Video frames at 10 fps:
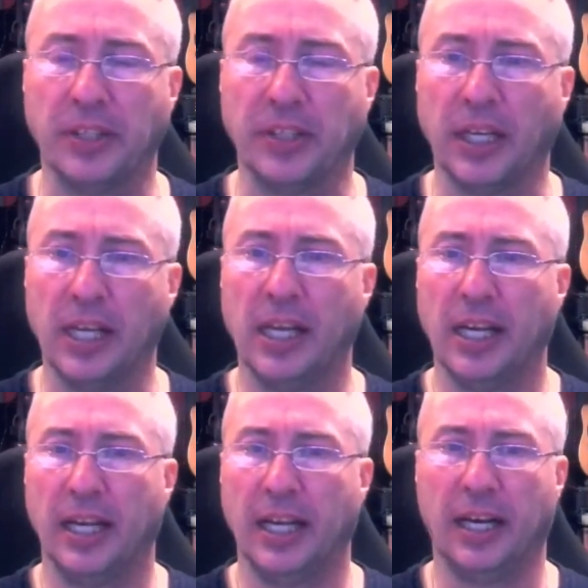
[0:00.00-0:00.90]
And
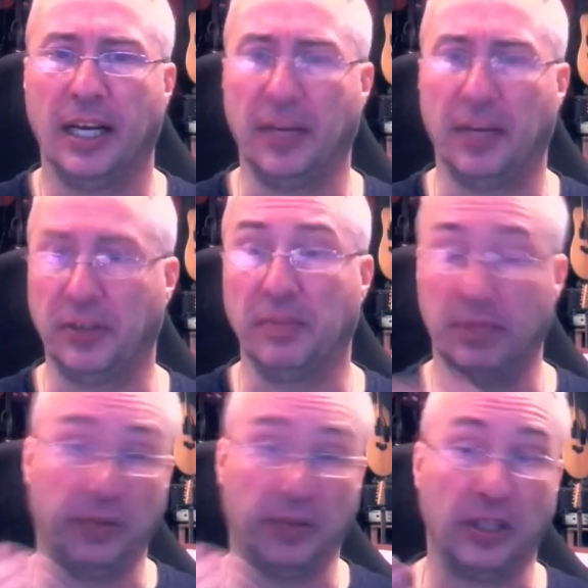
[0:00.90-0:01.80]
if
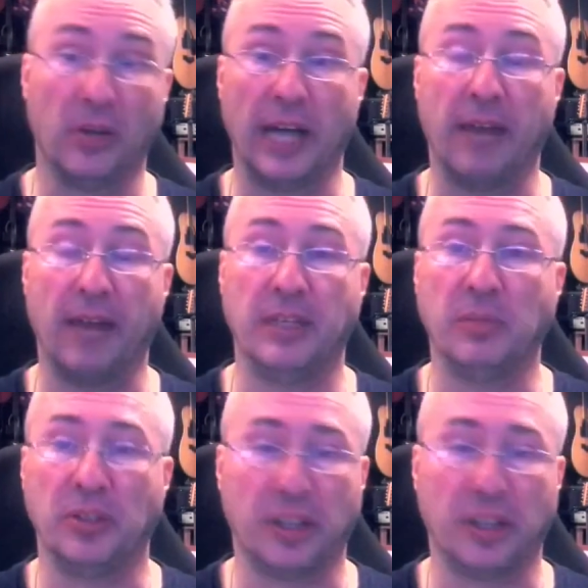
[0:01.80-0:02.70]
you don't have any
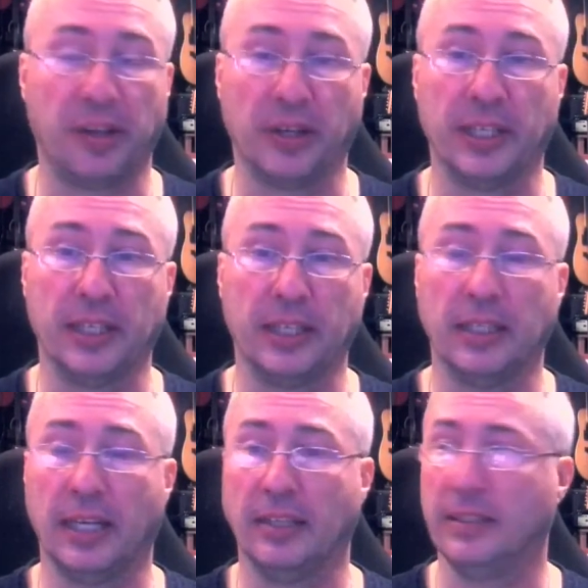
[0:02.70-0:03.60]
music theory,
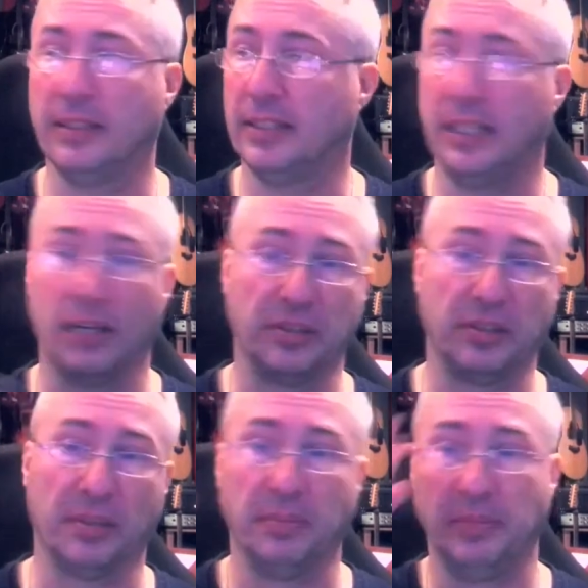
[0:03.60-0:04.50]
and you
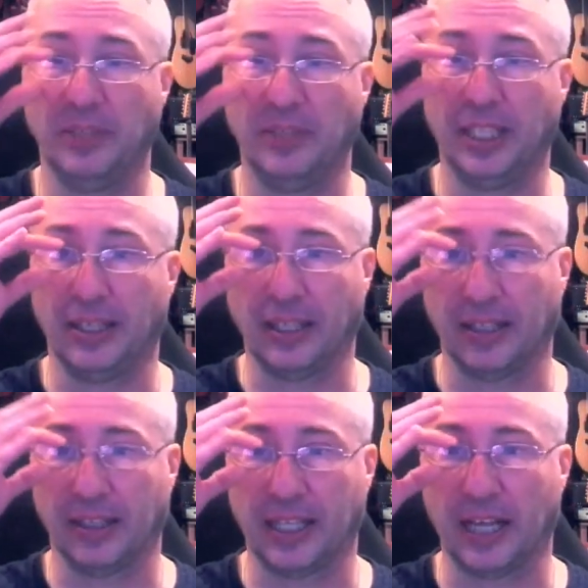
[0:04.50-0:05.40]
hear
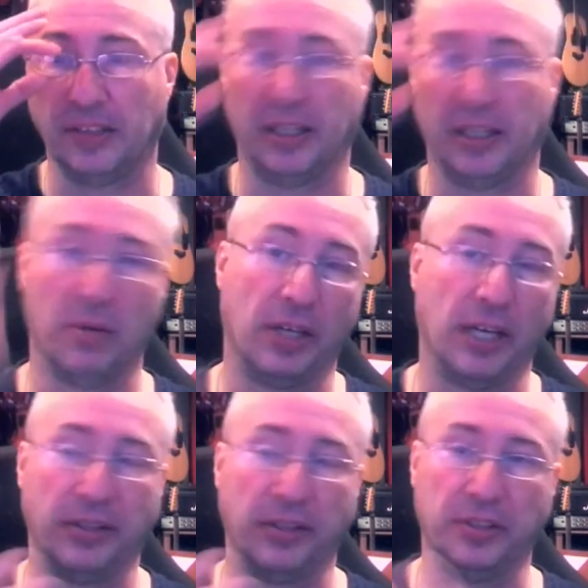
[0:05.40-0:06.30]
the guys say, well,
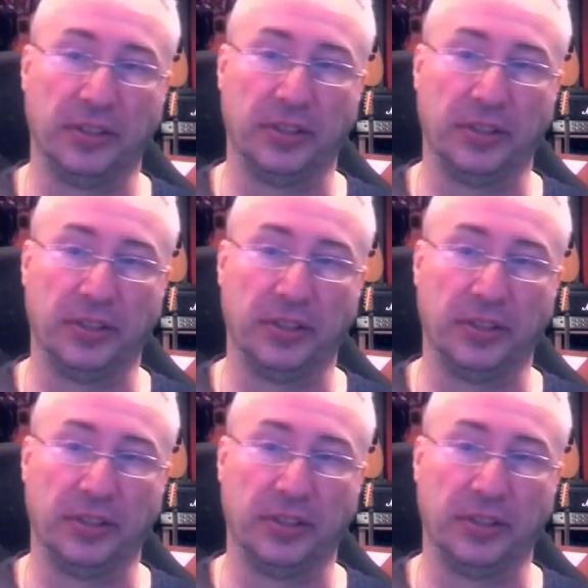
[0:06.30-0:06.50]
this is